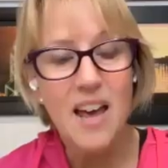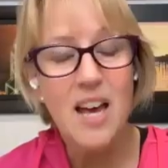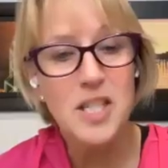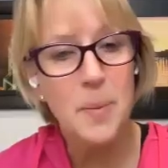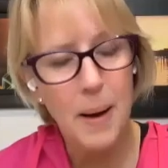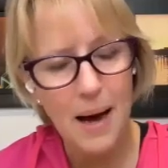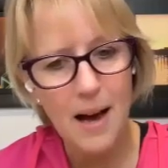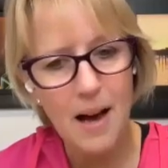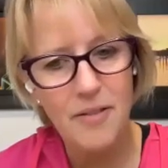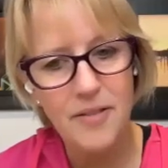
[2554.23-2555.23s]
it's a
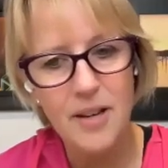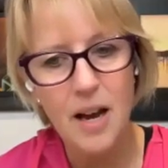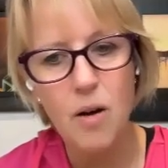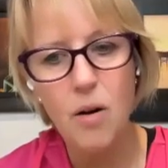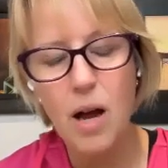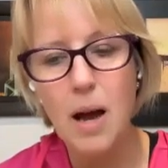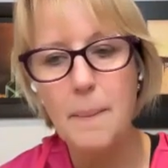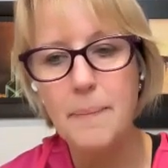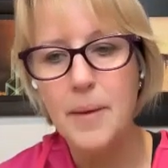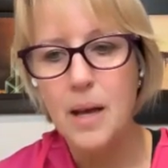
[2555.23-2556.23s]
path. Now,
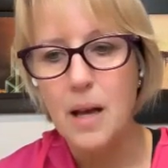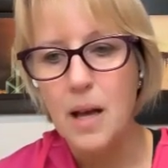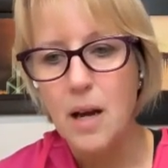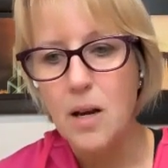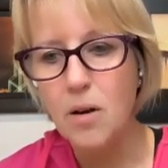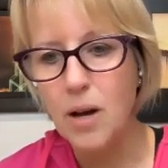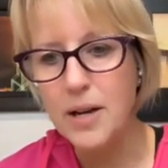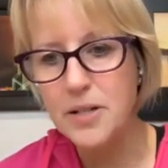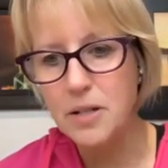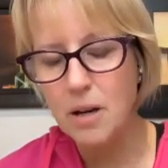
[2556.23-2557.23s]
look,
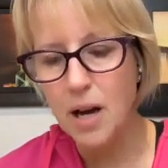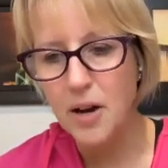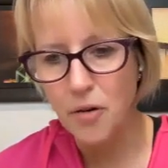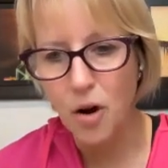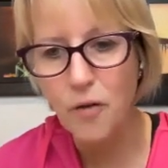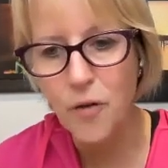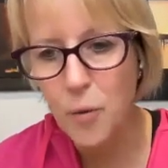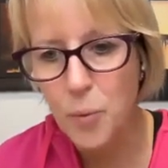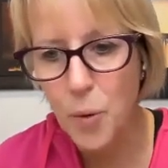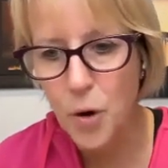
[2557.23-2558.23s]
I don't know if it
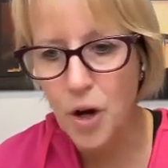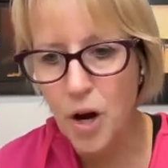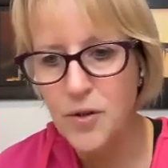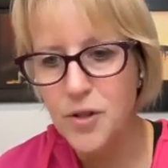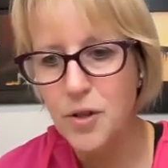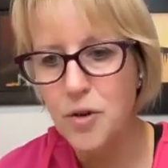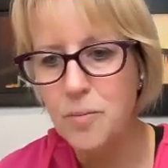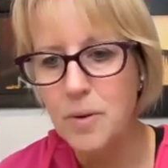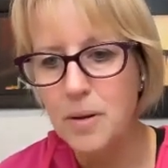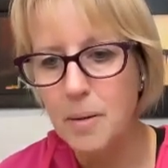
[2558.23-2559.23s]
would work over
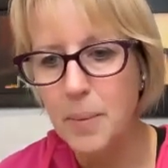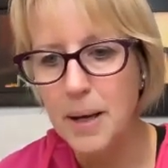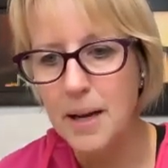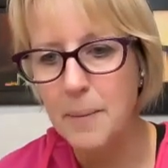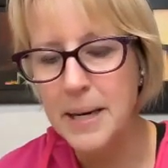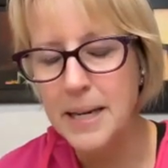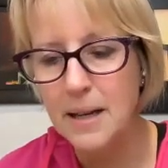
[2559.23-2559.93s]
Zoom, but I mean,